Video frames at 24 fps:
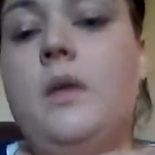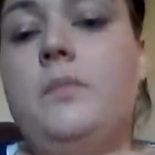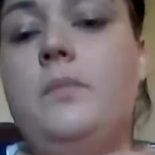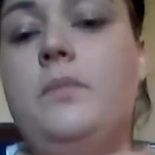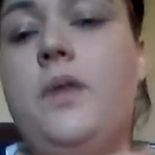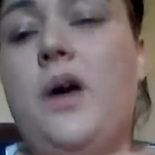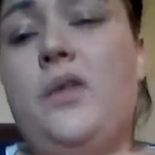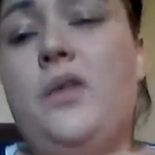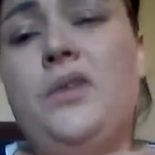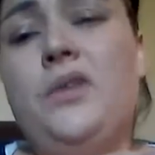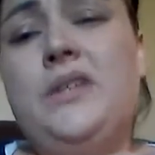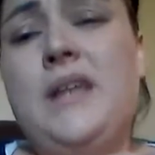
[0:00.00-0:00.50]

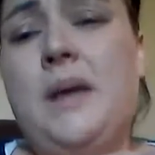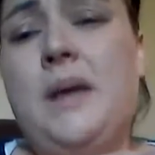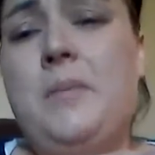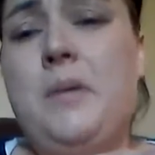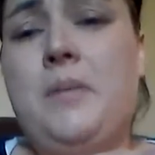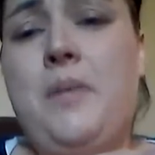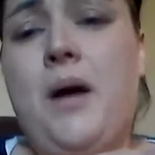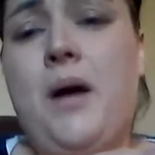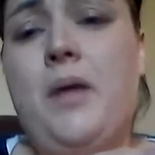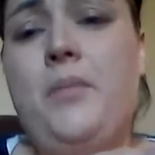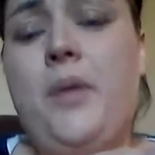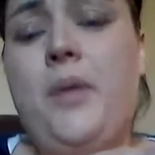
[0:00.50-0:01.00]
The only time
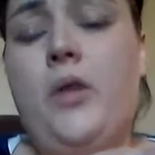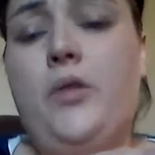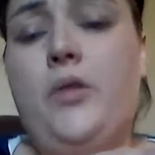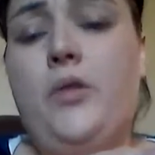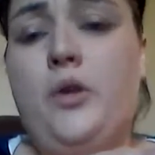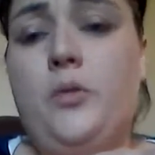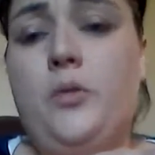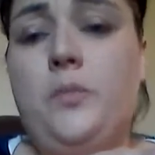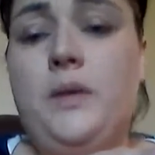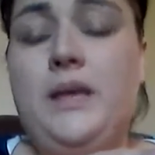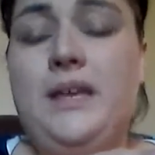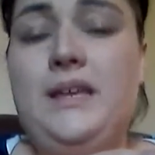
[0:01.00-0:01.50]
it might bother
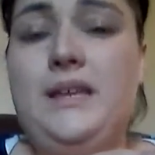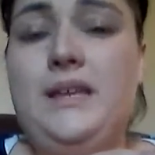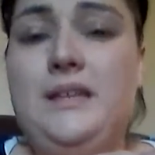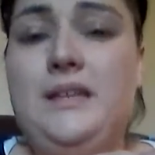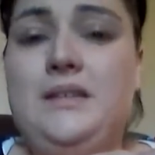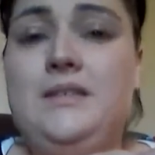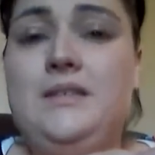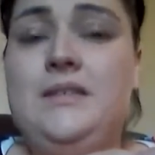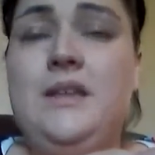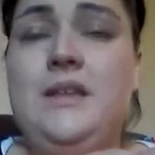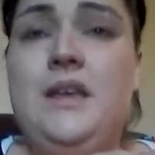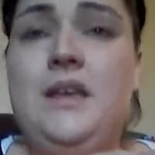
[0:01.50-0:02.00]
them
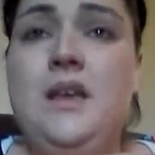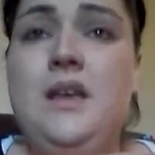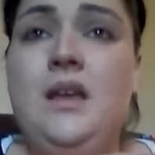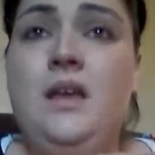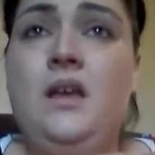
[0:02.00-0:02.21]
is